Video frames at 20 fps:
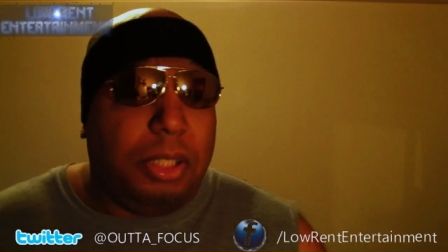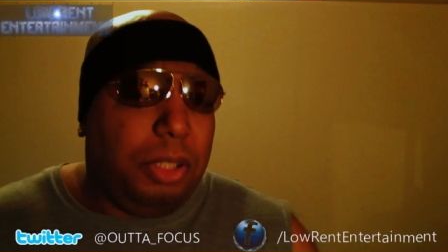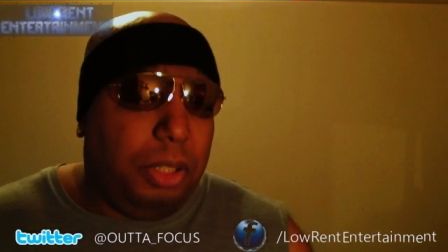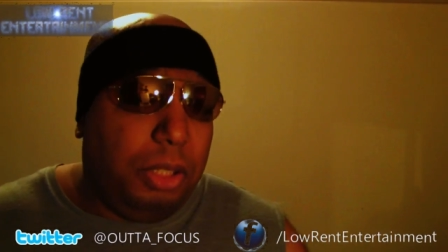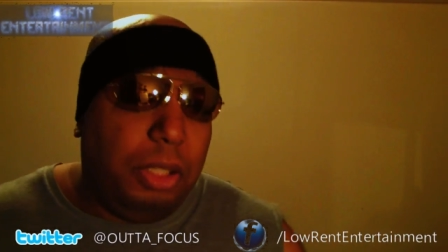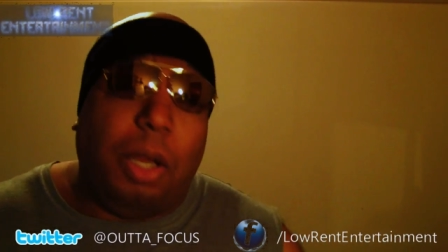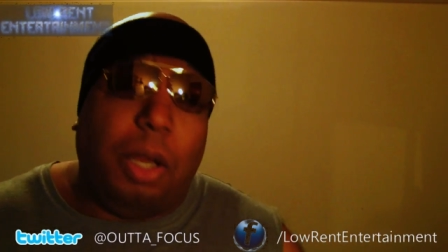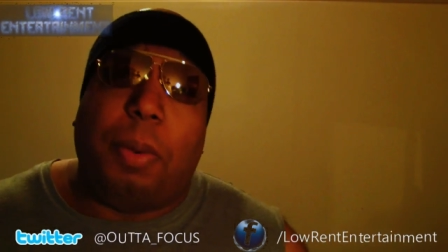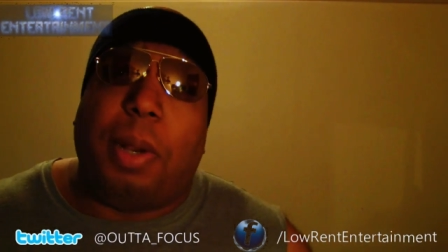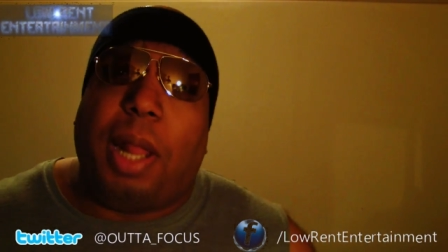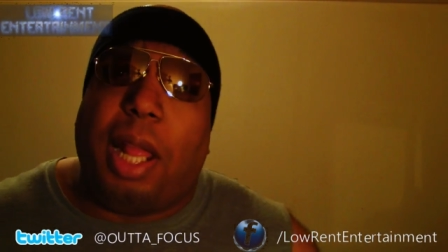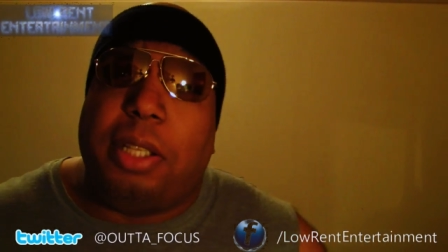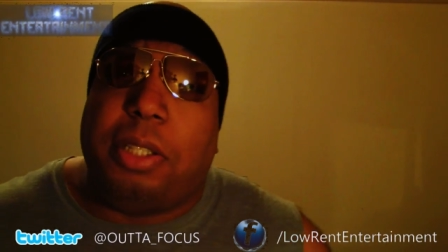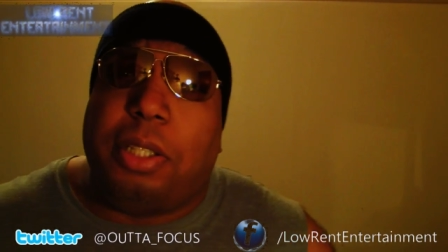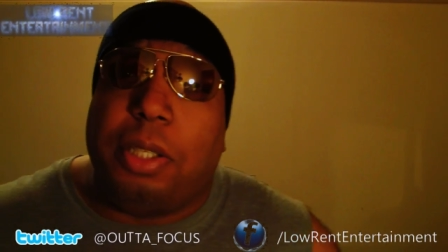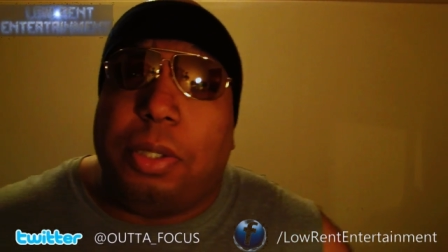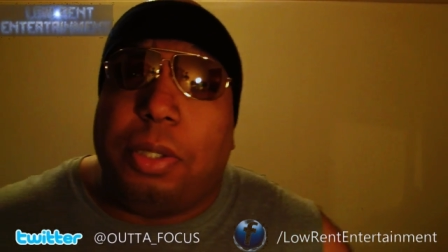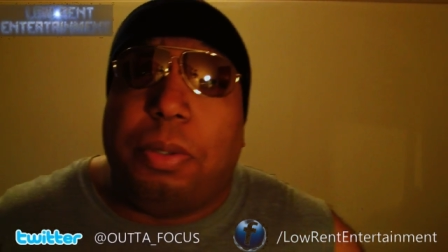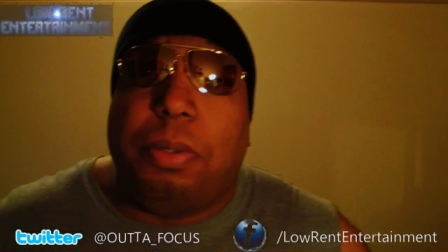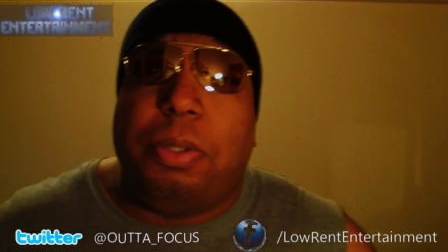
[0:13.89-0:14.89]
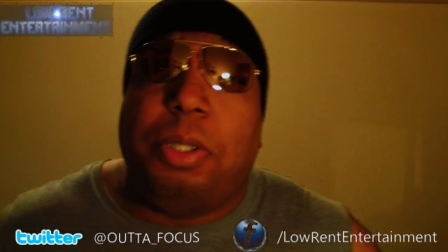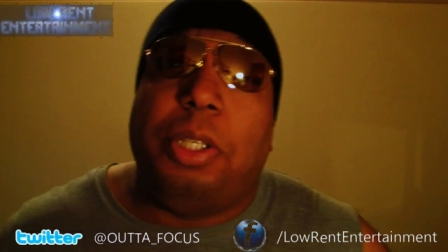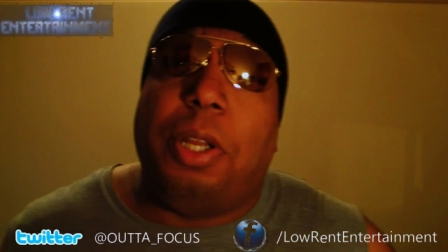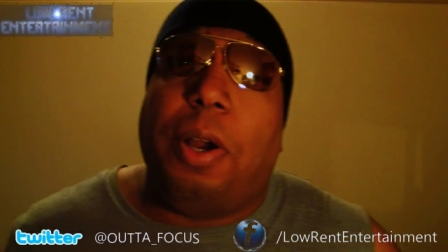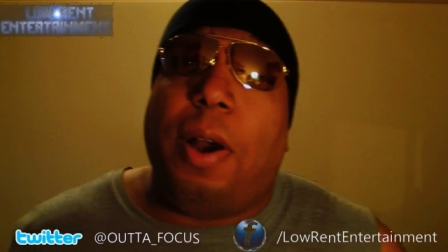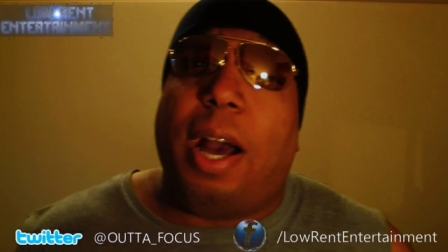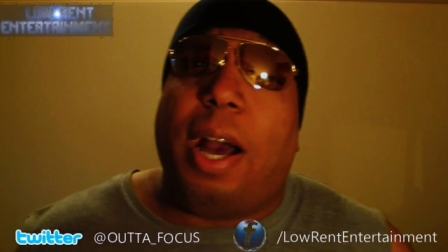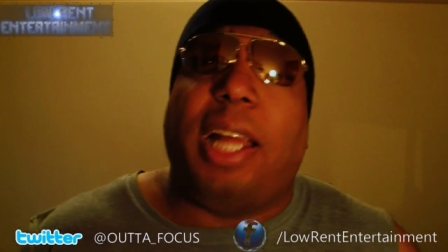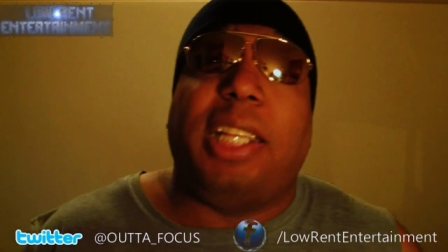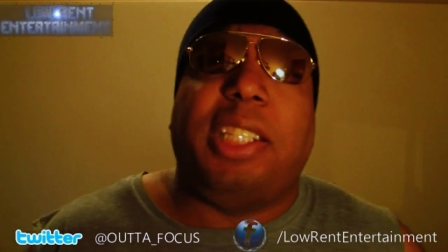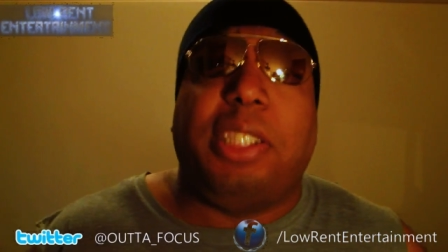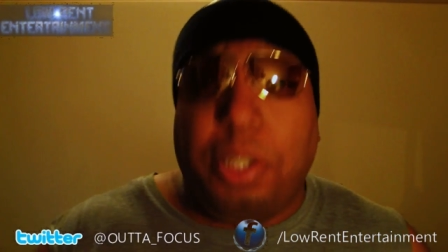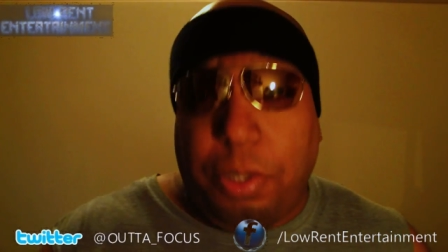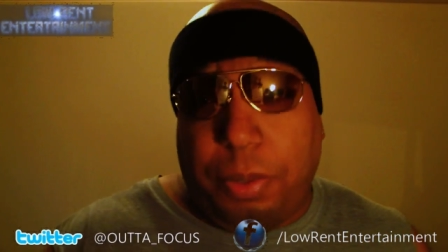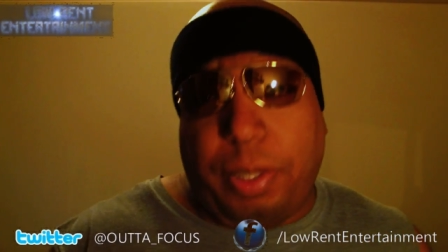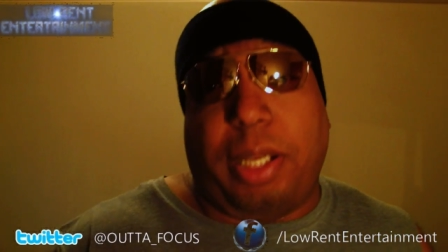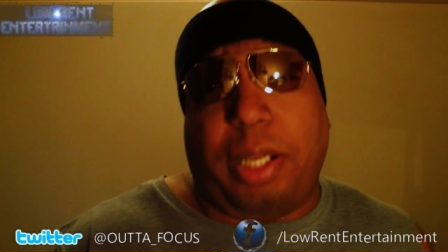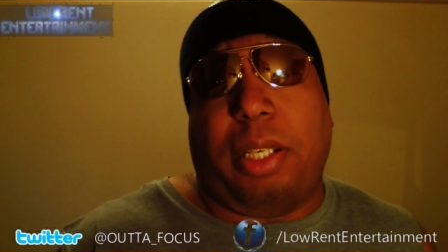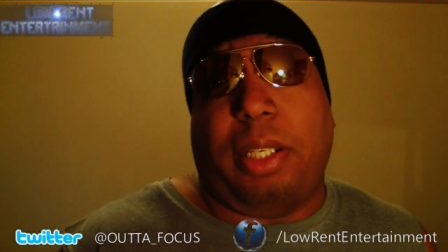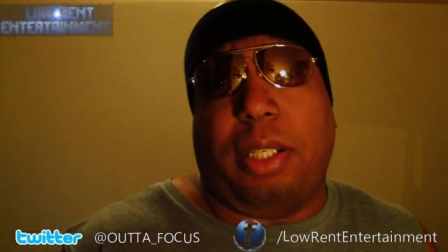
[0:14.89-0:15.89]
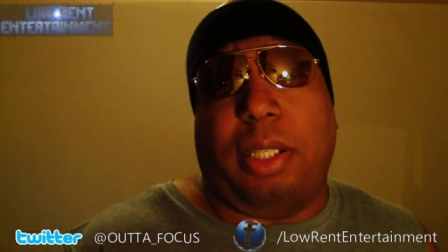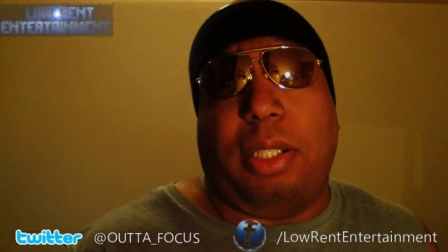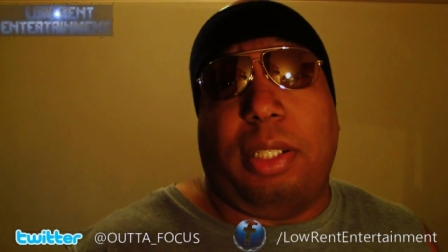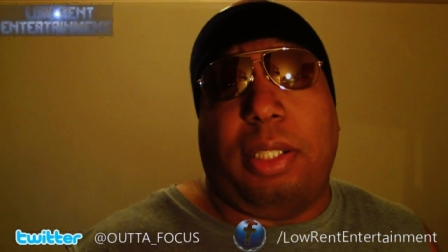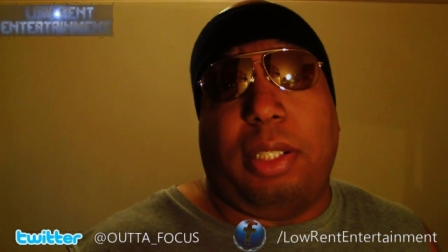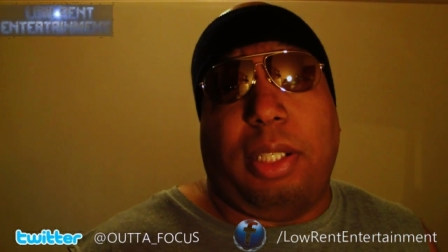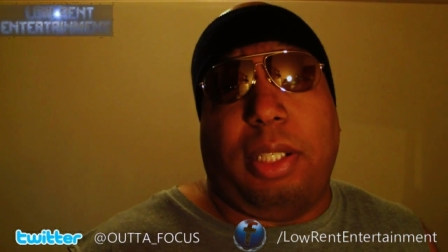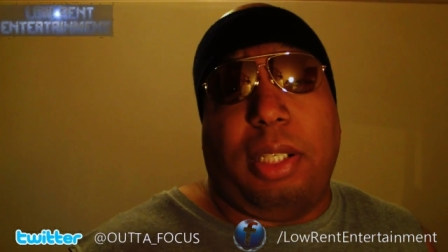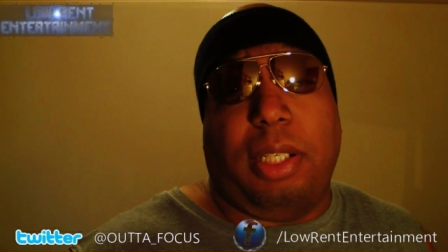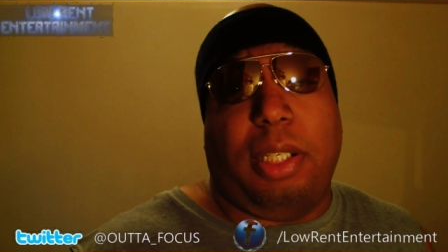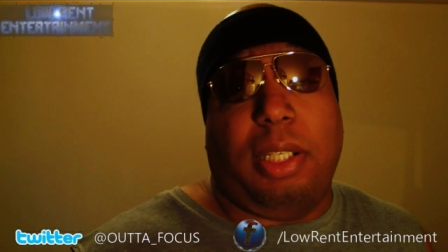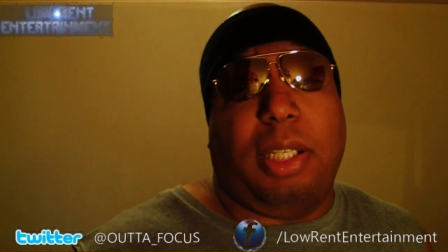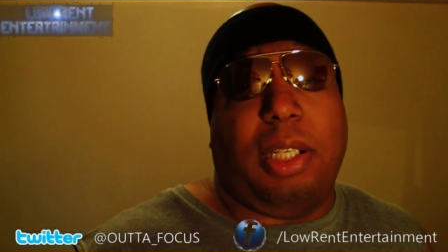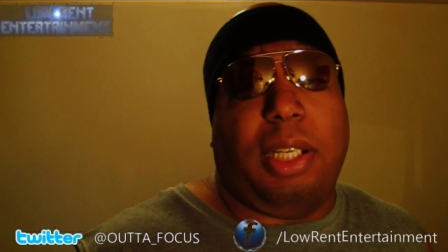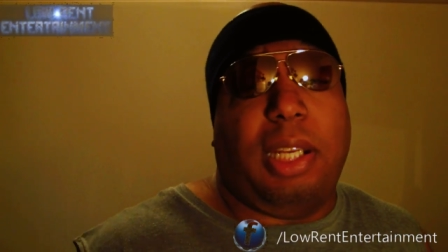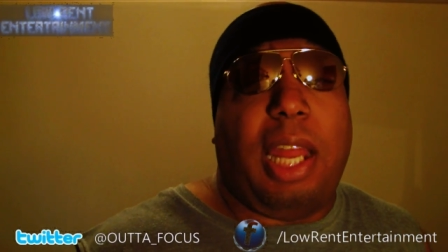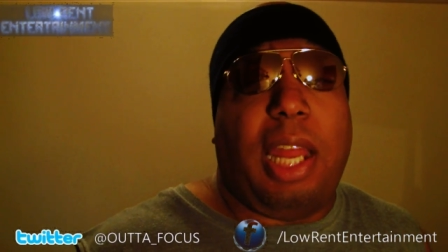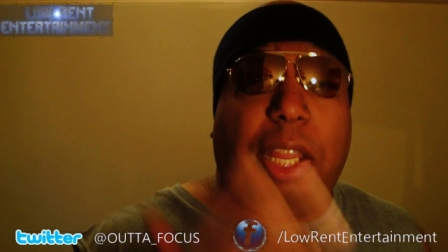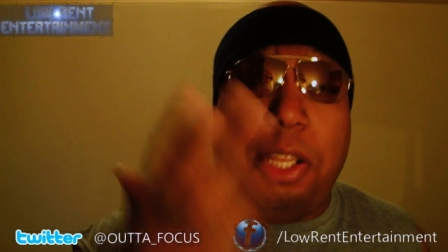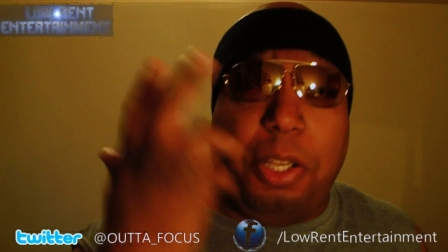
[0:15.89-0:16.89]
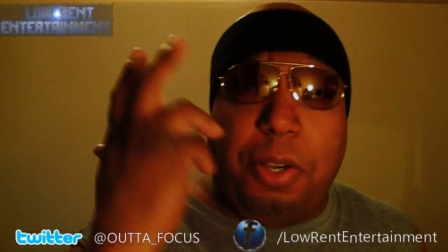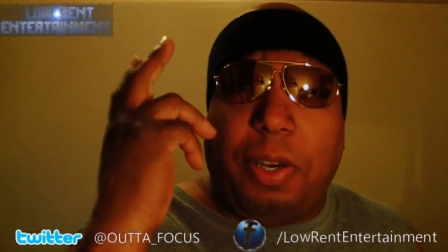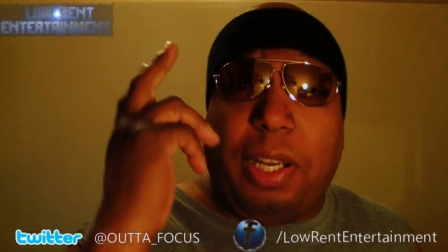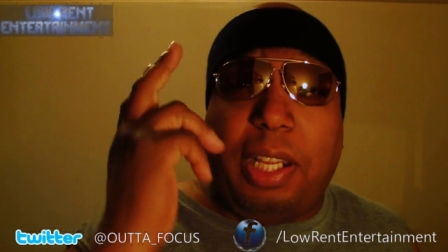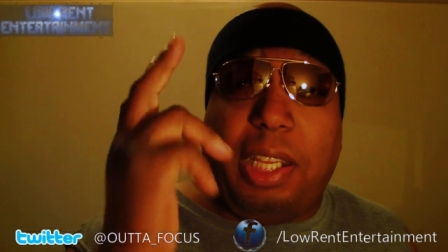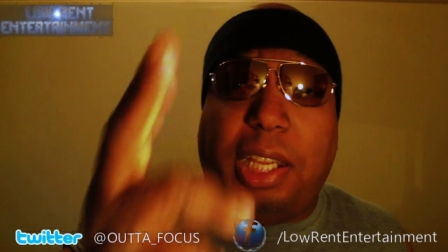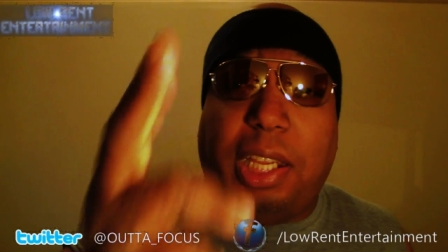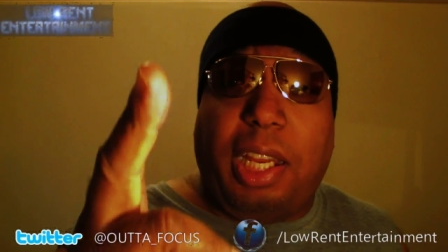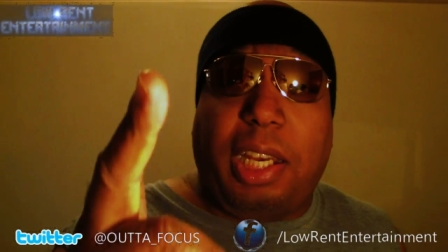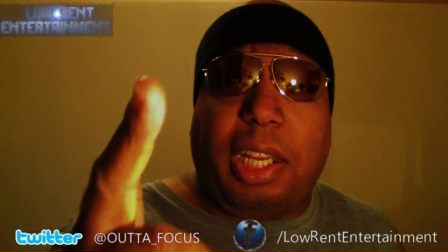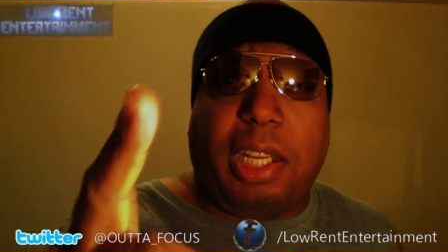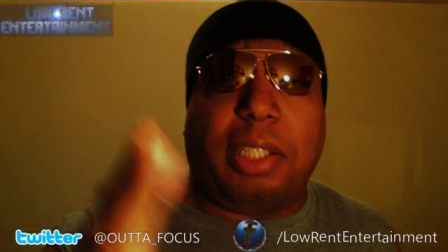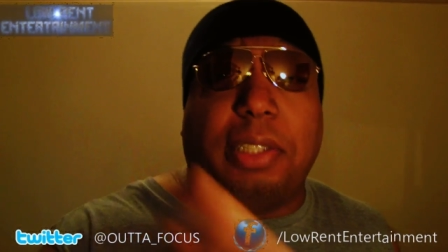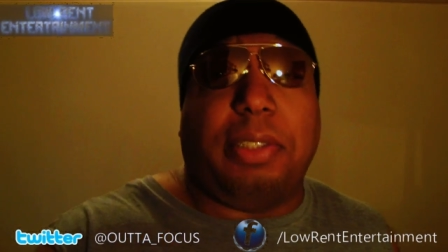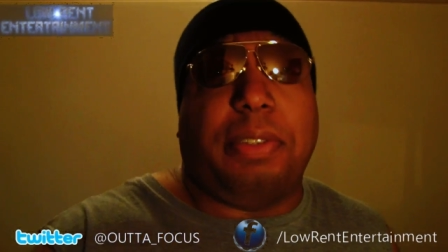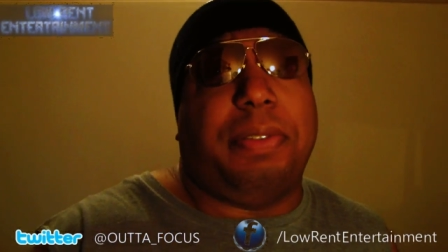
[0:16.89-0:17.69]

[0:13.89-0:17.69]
You know what I do. You know how I do it. How you gonna get it?